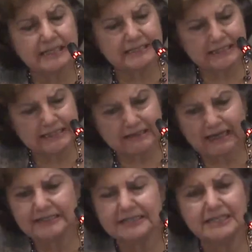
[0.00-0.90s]

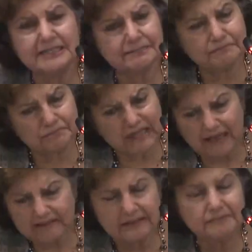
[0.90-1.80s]
1990s,
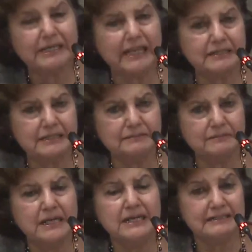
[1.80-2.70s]
and the millennium
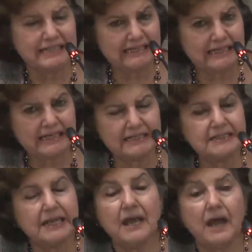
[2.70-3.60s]
decade,
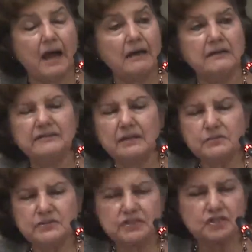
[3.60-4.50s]
there
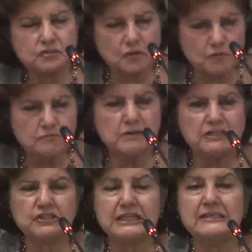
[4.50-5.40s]
was so
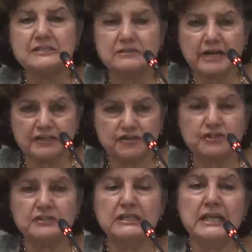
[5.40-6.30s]
much
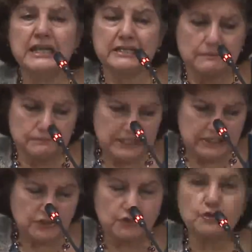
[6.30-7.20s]
interaction,
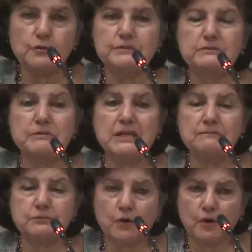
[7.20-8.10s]
peace groups being
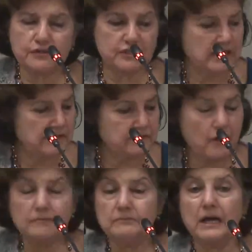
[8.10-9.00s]
brought
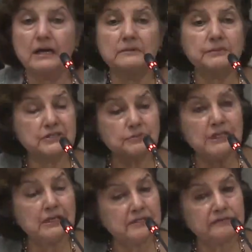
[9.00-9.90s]
from, because we
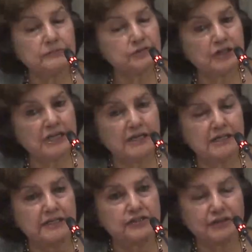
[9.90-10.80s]
learned from Sri
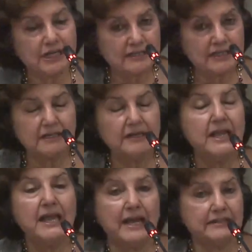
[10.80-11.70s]
Lanka. Sri Lanka
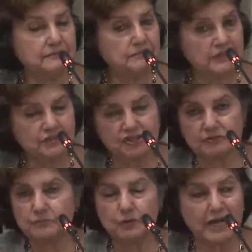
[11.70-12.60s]
had a much
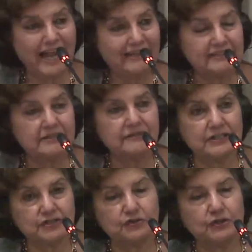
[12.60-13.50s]
more active
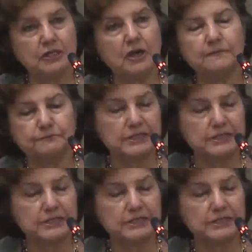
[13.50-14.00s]
history of